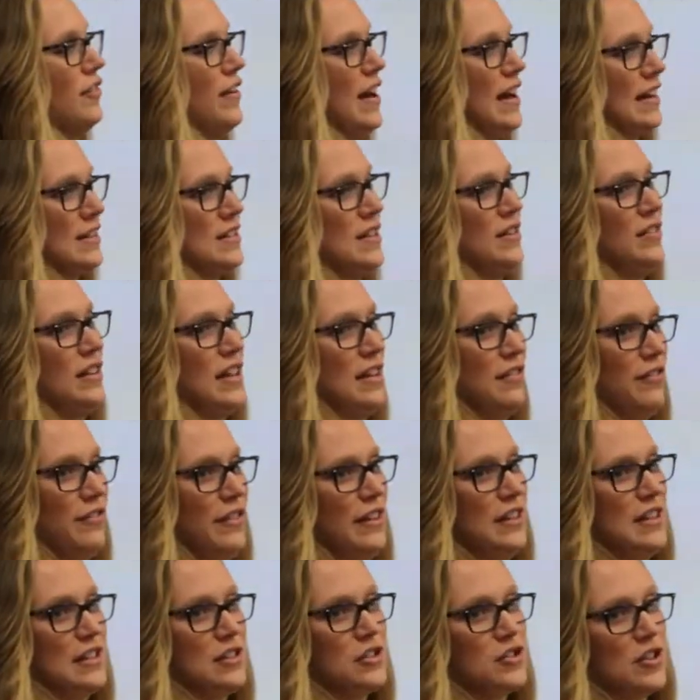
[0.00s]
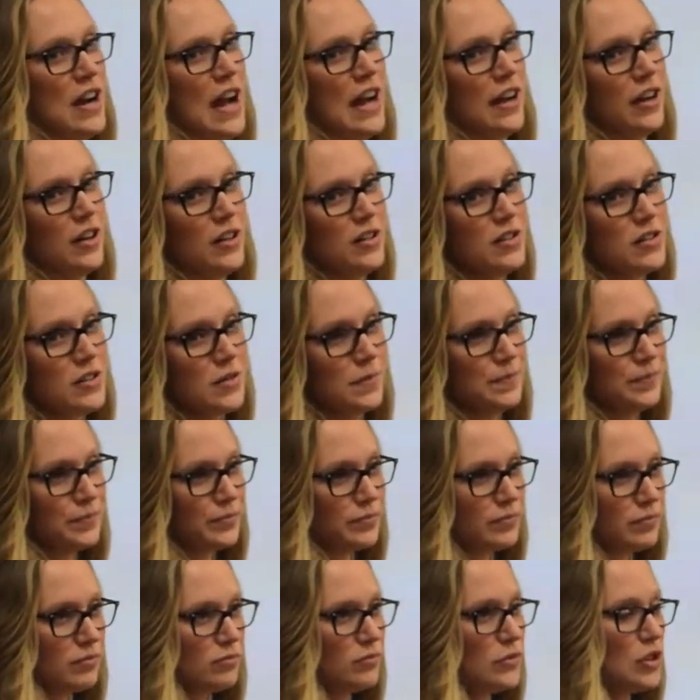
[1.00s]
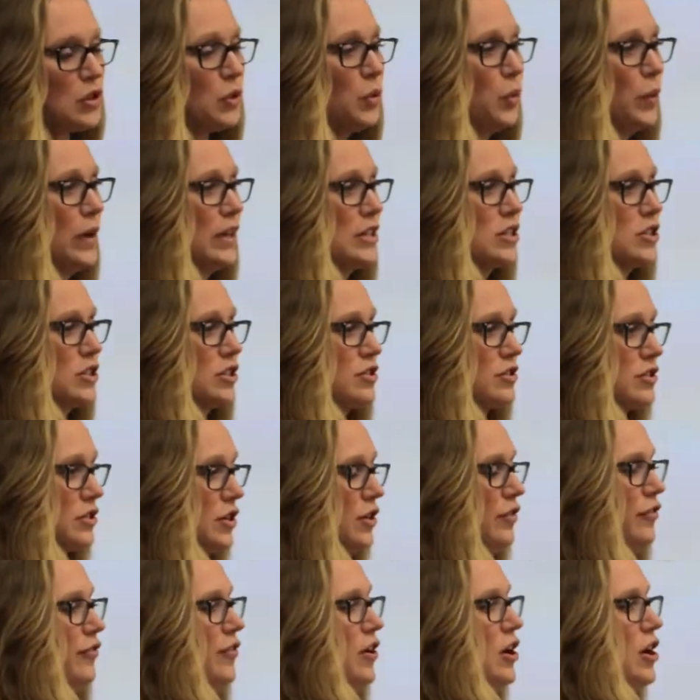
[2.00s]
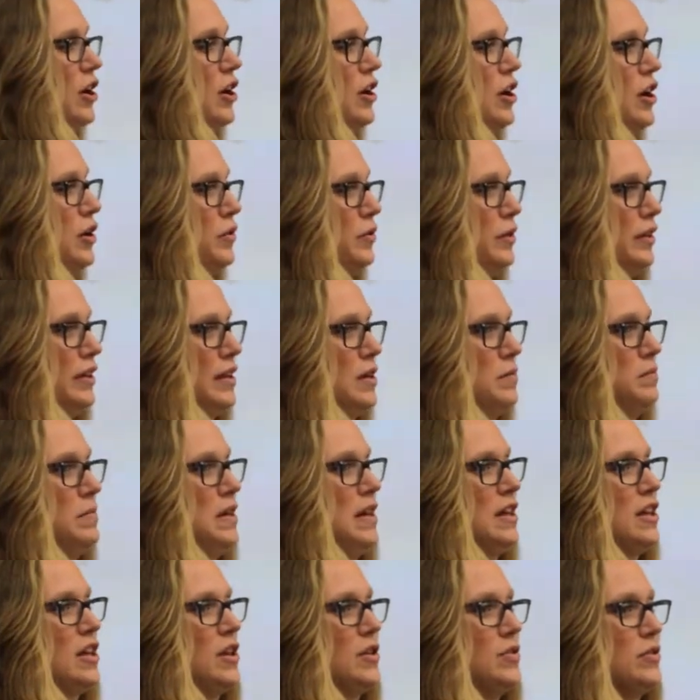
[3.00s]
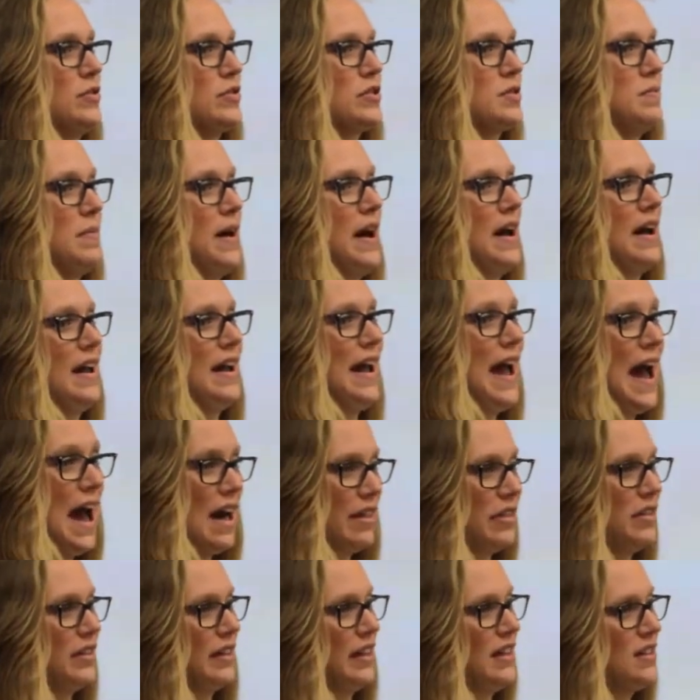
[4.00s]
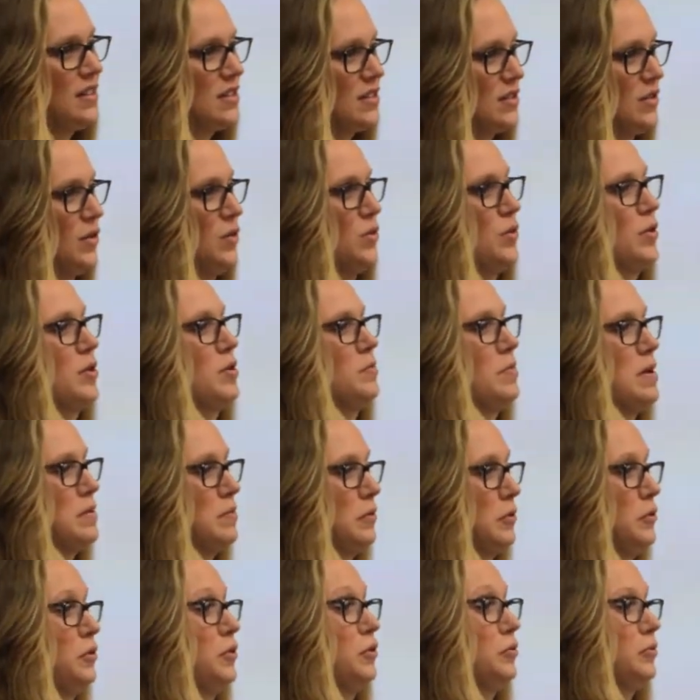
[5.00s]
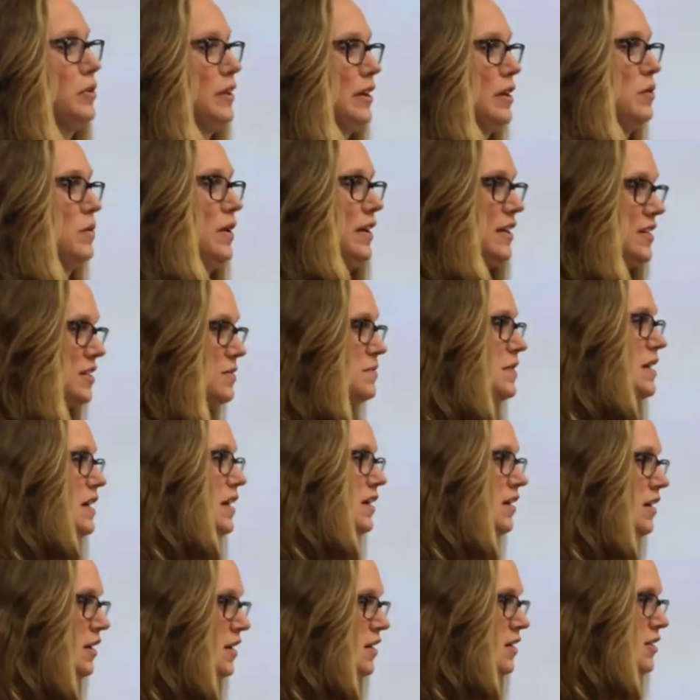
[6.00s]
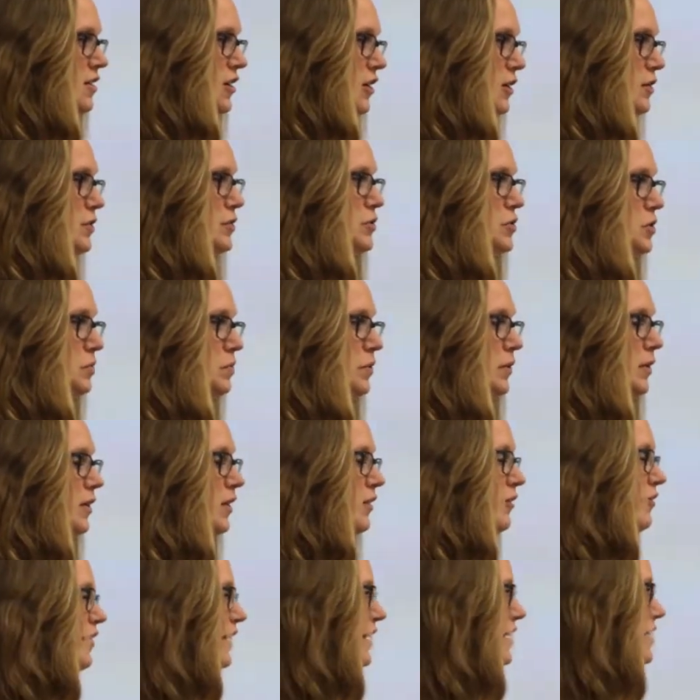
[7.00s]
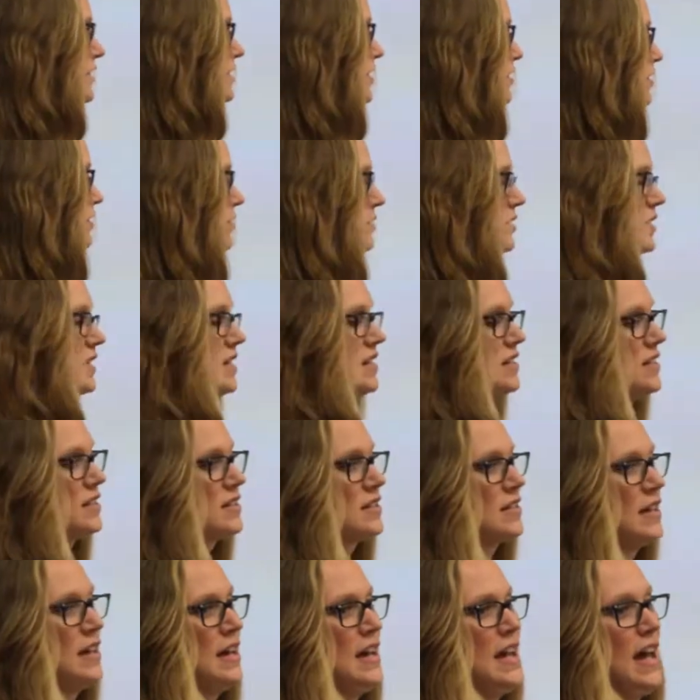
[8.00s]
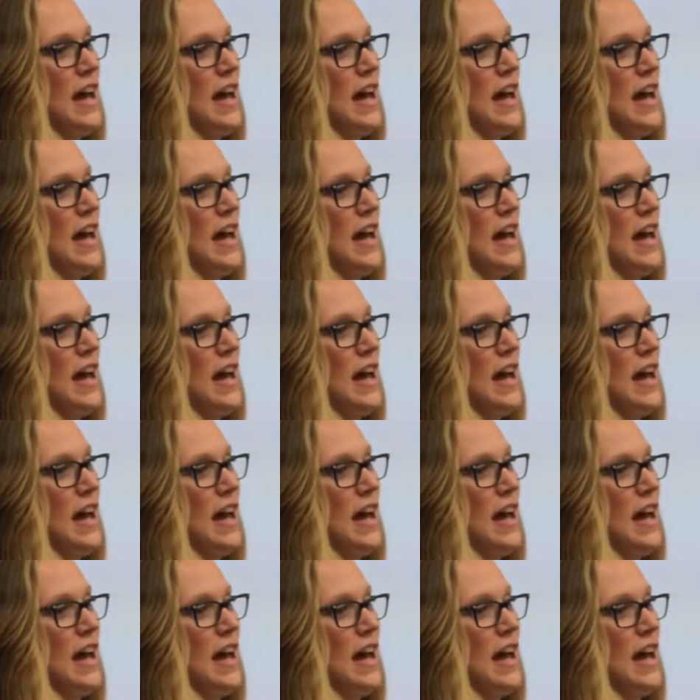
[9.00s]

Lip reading: activity and fitness trackers, which so far are really being used by athletes or people who are really wanting to be super fitness enthusiasts.